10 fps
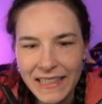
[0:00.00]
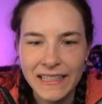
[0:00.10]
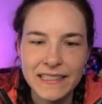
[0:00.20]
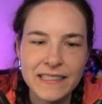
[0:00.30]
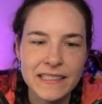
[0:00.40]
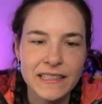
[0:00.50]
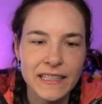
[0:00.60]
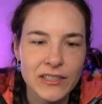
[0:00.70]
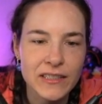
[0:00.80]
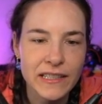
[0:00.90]
it is
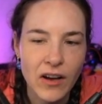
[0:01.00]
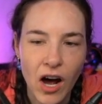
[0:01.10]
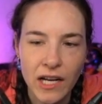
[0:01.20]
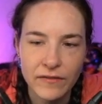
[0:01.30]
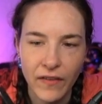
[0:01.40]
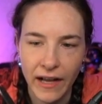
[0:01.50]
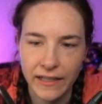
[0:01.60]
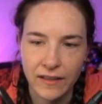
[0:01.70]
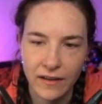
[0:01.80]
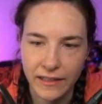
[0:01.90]
literally hot
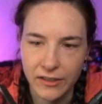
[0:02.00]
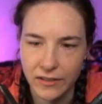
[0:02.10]
fire on your